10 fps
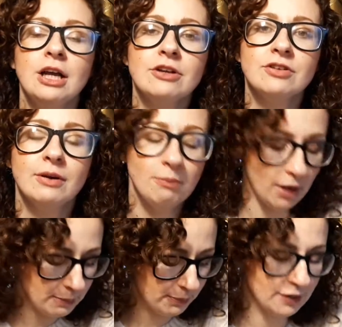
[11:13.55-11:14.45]
So it
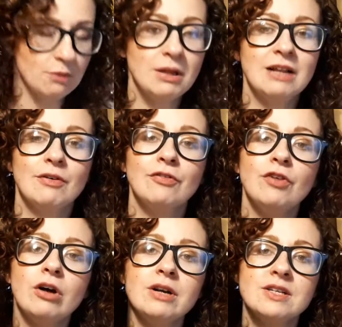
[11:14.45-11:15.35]
might be in the middle of a
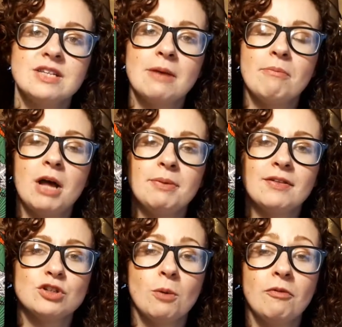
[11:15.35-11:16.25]
forest, it might be at the
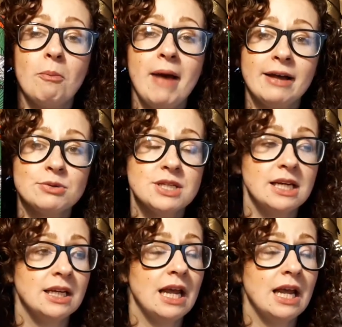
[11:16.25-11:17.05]
top of a mountain,